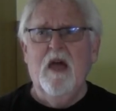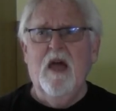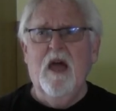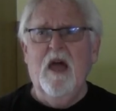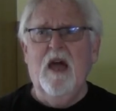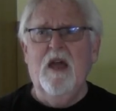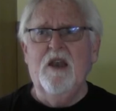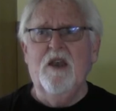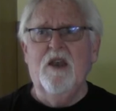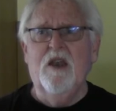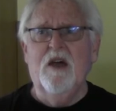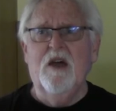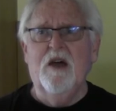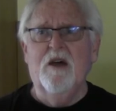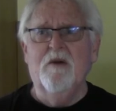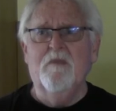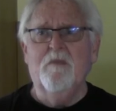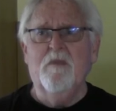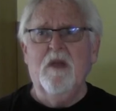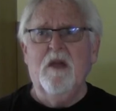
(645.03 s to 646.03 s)
And
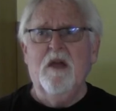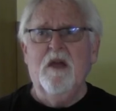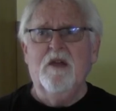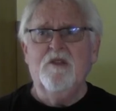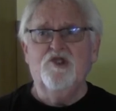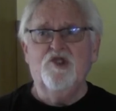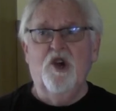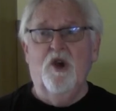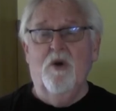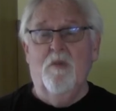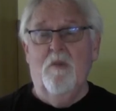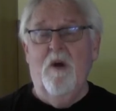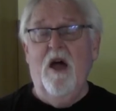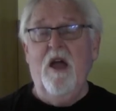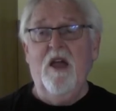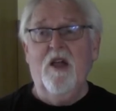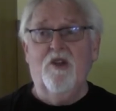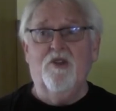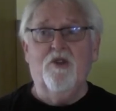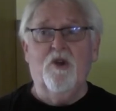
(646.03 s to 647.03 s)
uh,
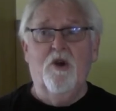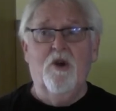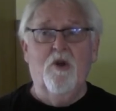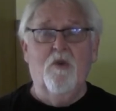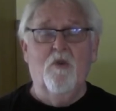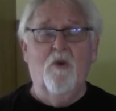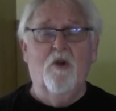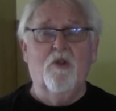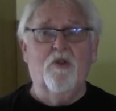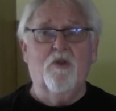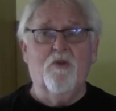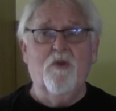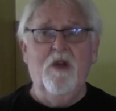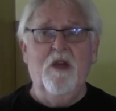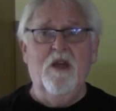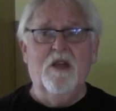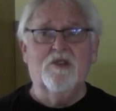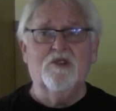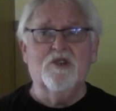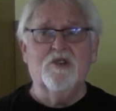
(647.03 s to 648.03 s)
Jeremiah 31,
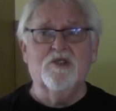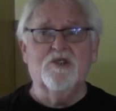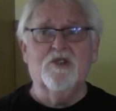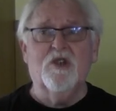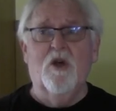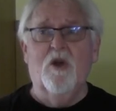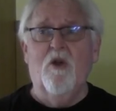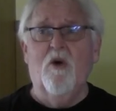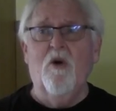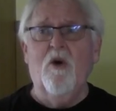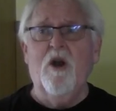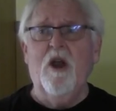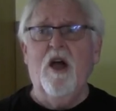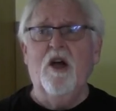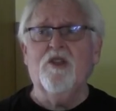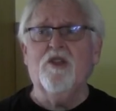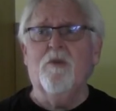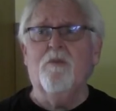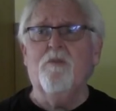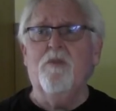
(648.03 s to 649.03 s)
3, it says, The Lord
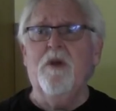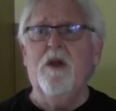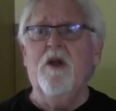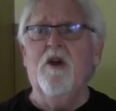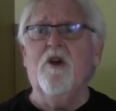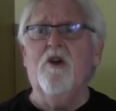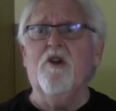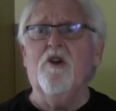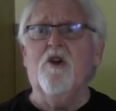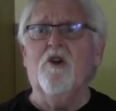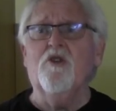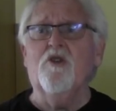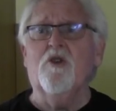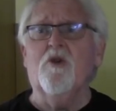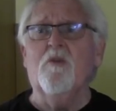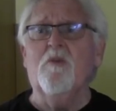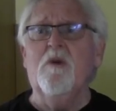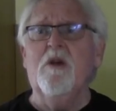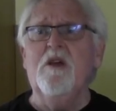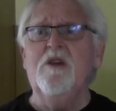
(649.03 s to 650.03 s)
hath appeared
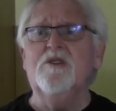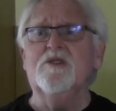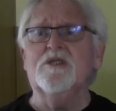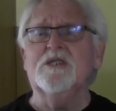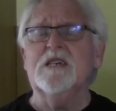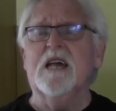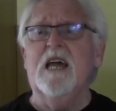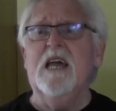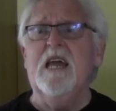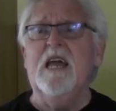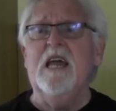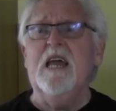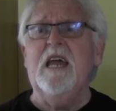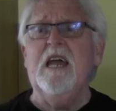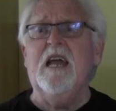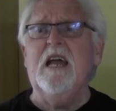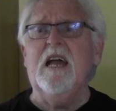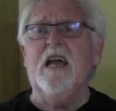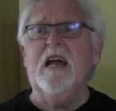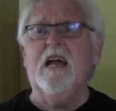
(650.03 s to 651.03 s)
unto me,
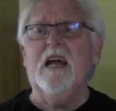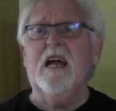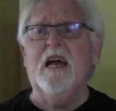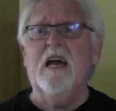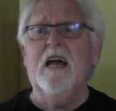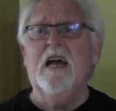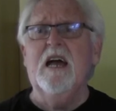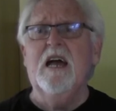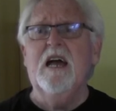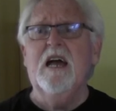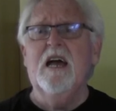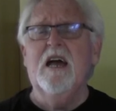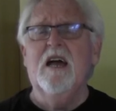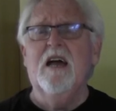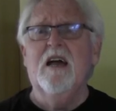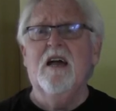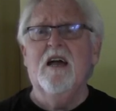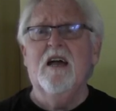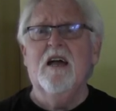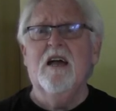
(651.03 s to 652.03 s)
saying,
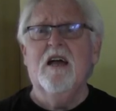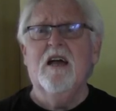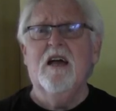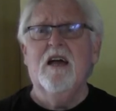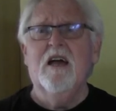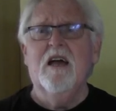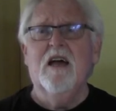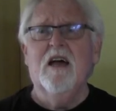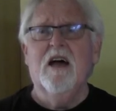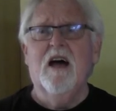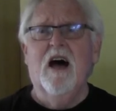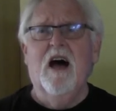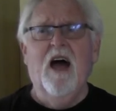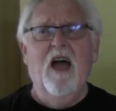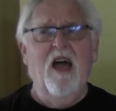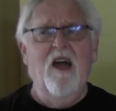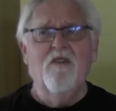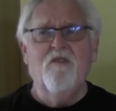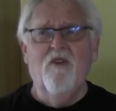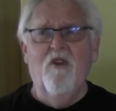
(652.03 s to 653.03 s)
I
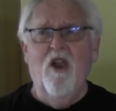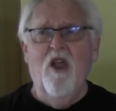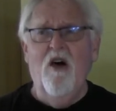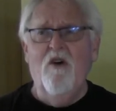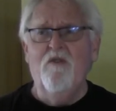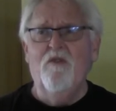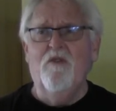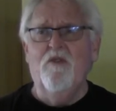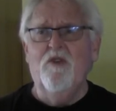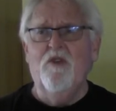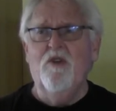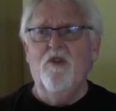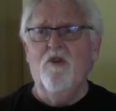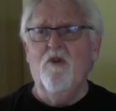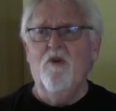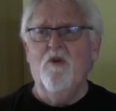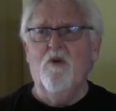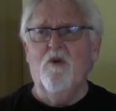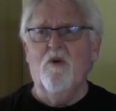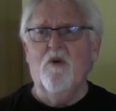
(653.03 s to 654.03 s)
have loved you
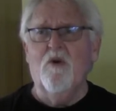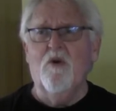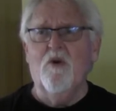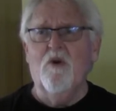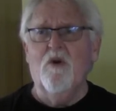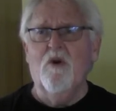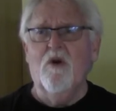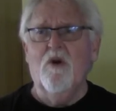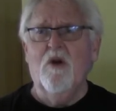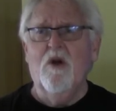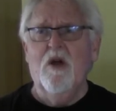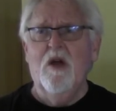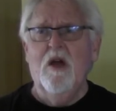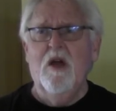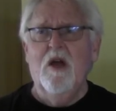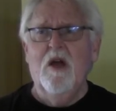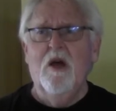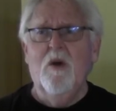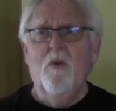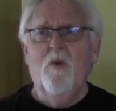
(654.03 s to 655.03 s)

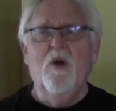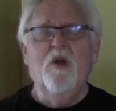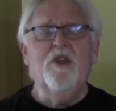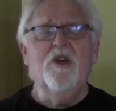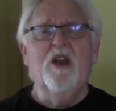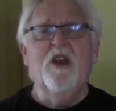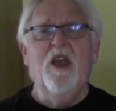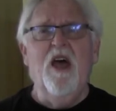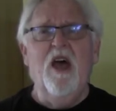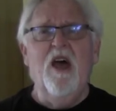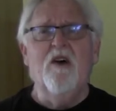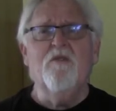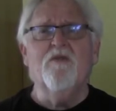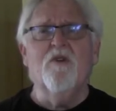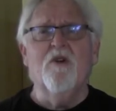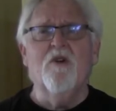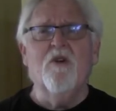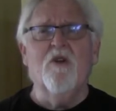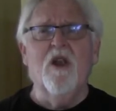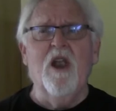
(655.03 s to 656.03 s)
with an
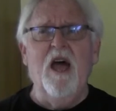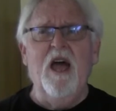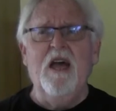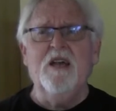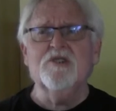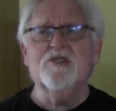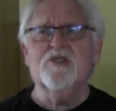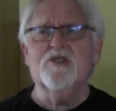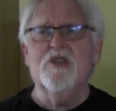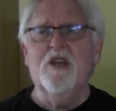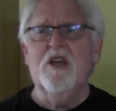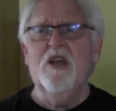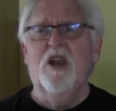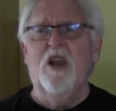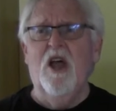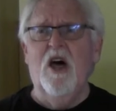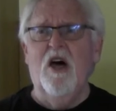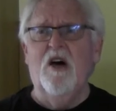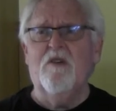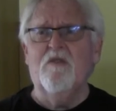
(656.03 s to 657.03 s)
everlasting
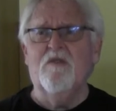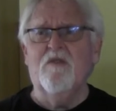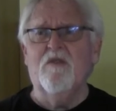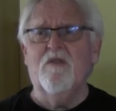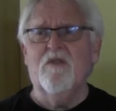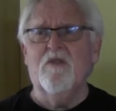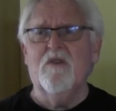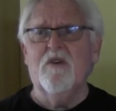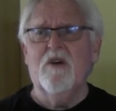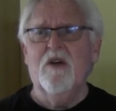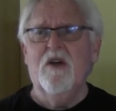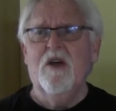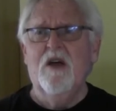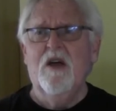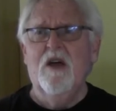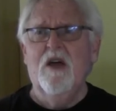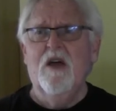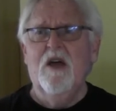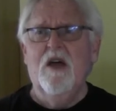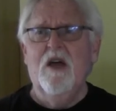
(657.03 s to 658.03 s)
love.
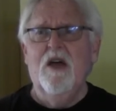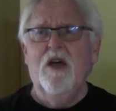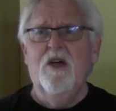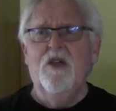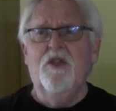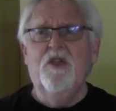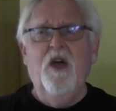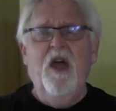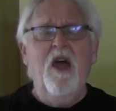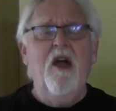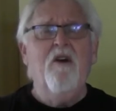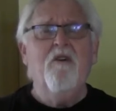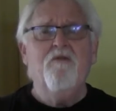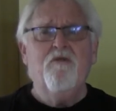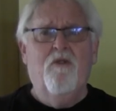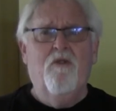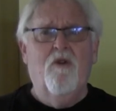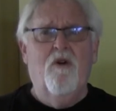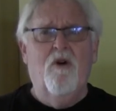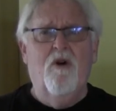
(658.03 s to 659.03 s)

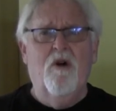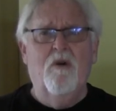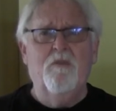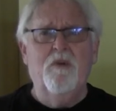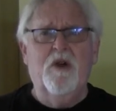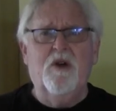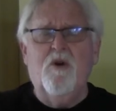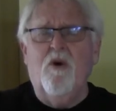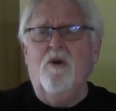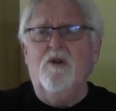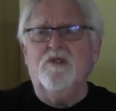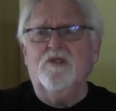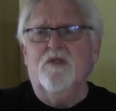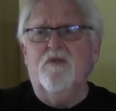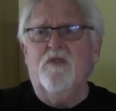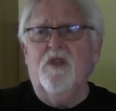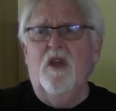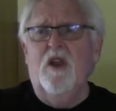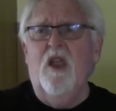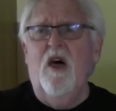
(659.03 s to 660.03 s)
Therefore, because
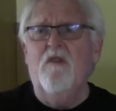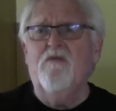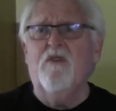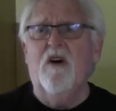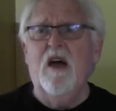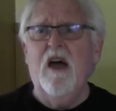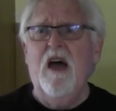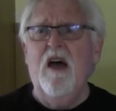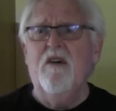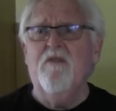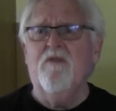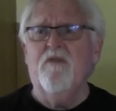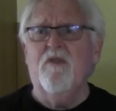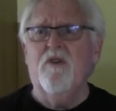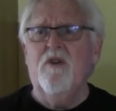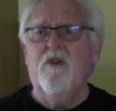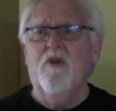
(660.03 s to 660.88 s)
of the love I have for